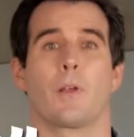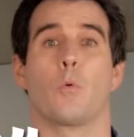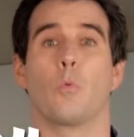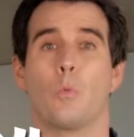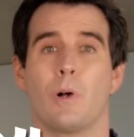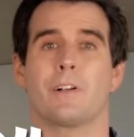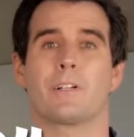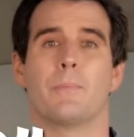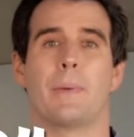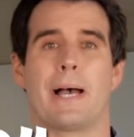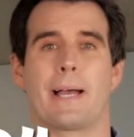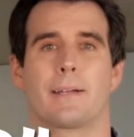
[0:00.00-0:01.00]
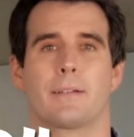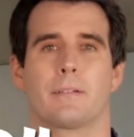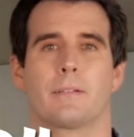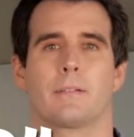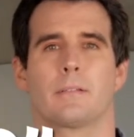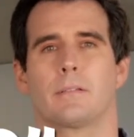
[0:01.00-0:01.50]
Welcome back.
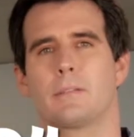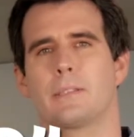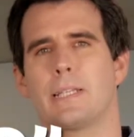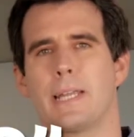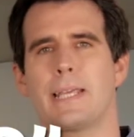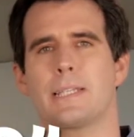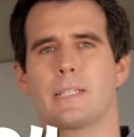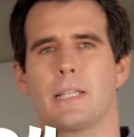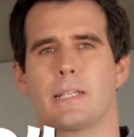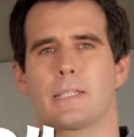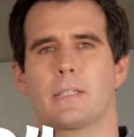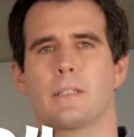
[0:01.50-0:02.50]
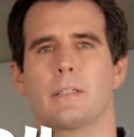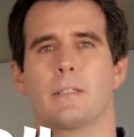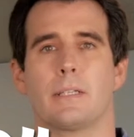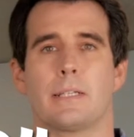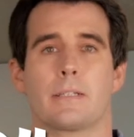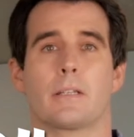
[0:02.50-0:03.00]
Today's lesson
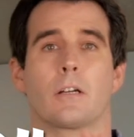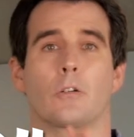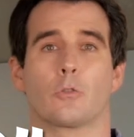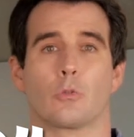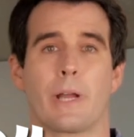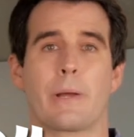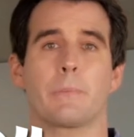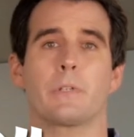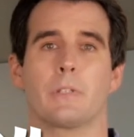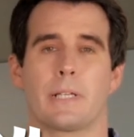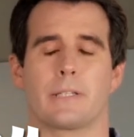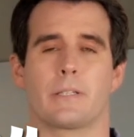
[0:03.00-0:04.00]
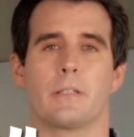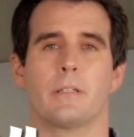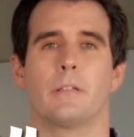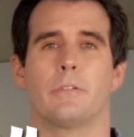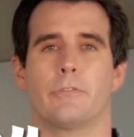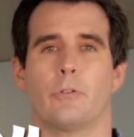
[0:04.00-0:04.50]
is a grammar
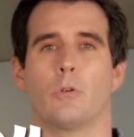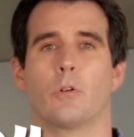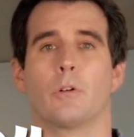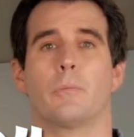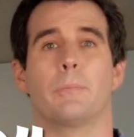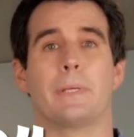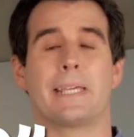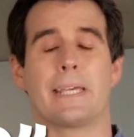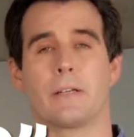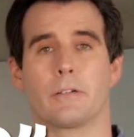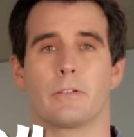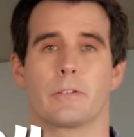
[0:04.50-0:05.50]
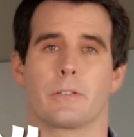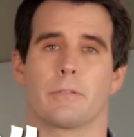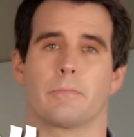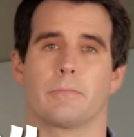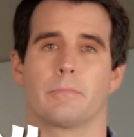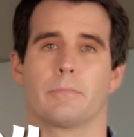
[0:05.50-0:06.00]
lesson for beginners.
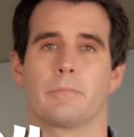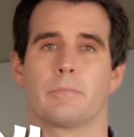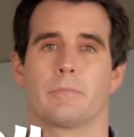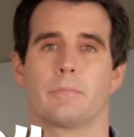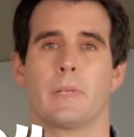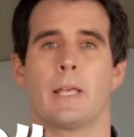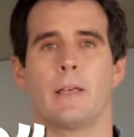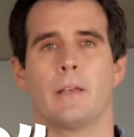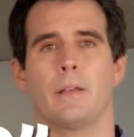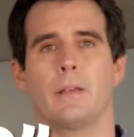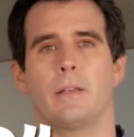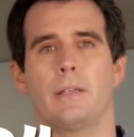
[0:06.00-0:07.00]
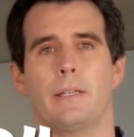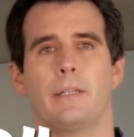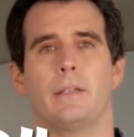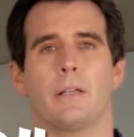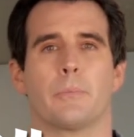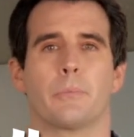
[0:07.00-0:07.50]

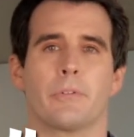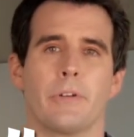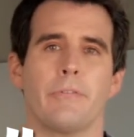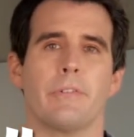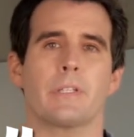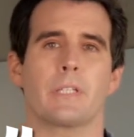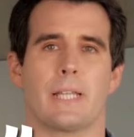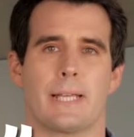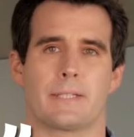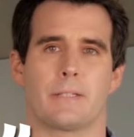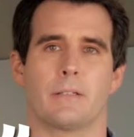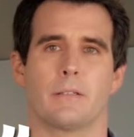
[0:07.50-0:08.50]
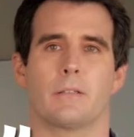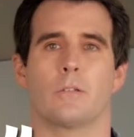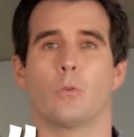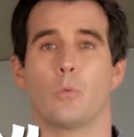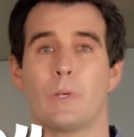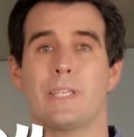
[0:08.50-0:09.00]
In a previous lesson,
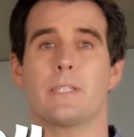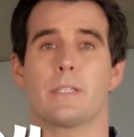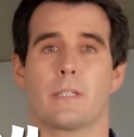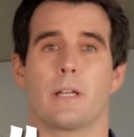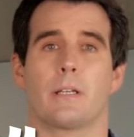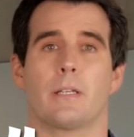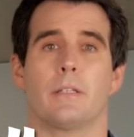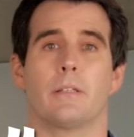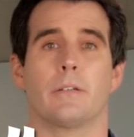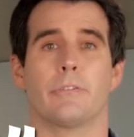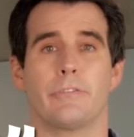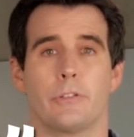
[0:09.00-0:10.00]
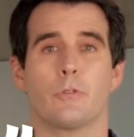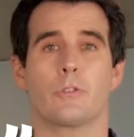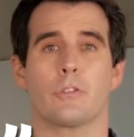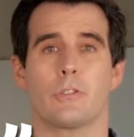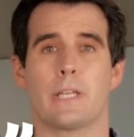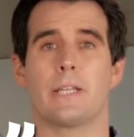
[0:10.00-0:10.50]
we studied the
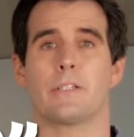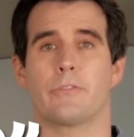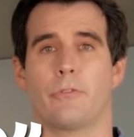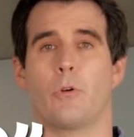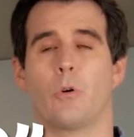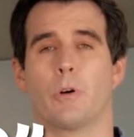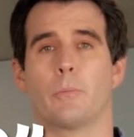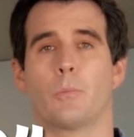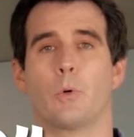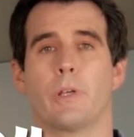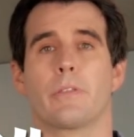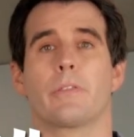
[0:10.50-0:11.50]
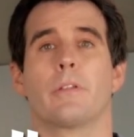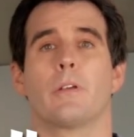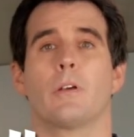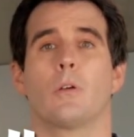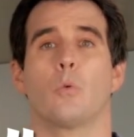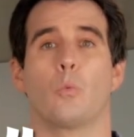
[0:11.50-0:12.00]
future tense form with
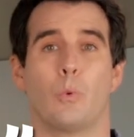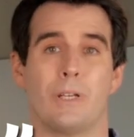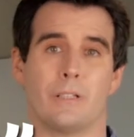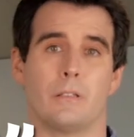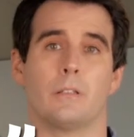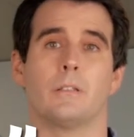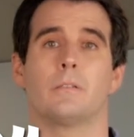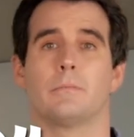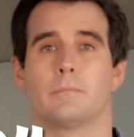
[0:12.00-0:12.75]
will.